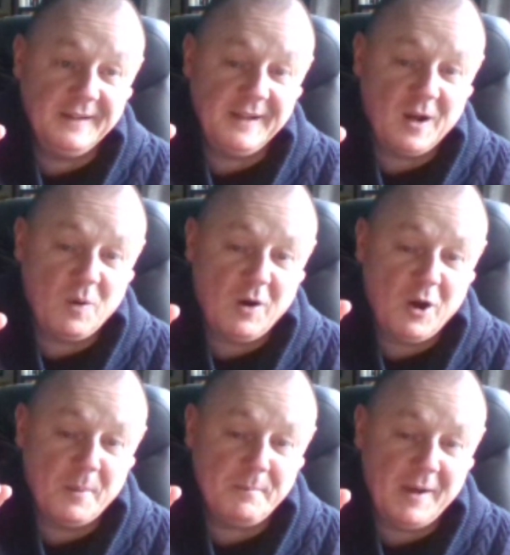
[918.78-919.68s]
Now,
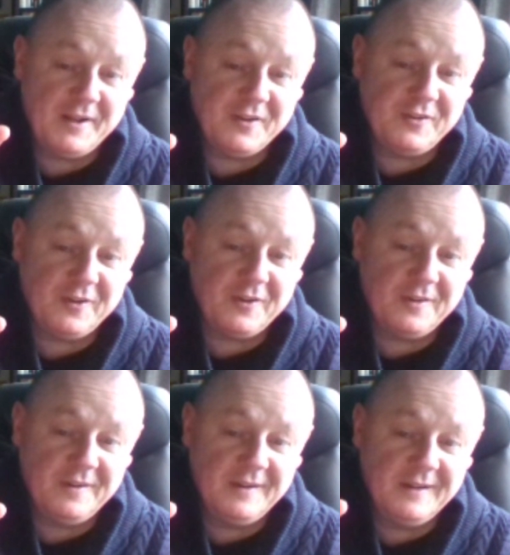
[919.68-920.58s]
her medicine
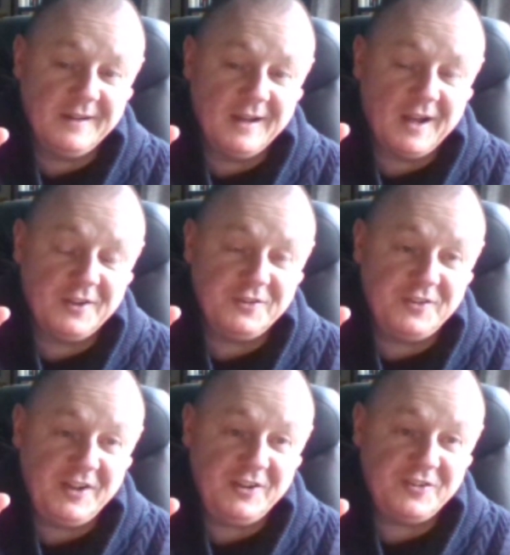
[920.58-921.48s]
and
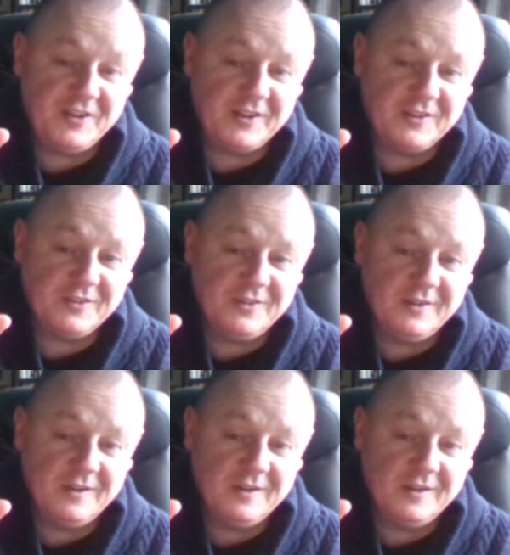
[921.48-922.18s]
teachings